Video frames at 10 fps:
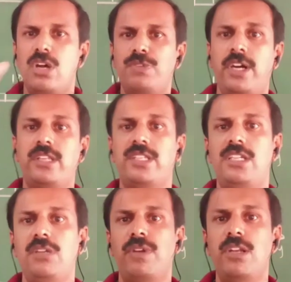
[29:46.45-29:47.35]
of Earth
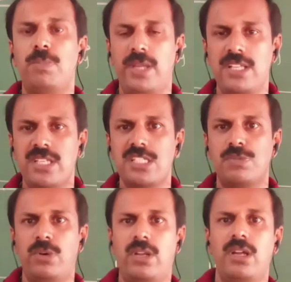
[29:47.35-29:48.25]
at different
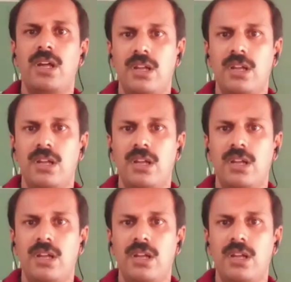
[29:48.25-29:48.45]
places for